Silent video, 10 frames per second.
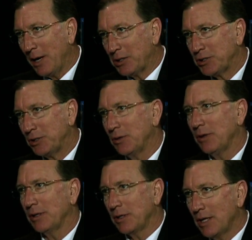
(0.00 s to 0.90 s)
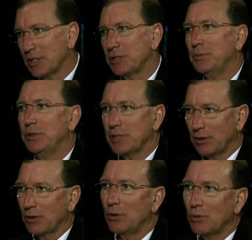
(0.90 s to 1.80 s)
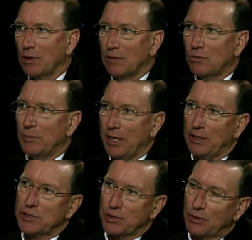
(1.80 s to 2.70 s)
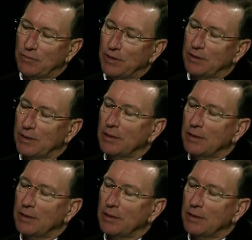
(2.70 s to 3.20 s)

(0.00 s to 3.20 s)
sure that the customers at the local level are being served and,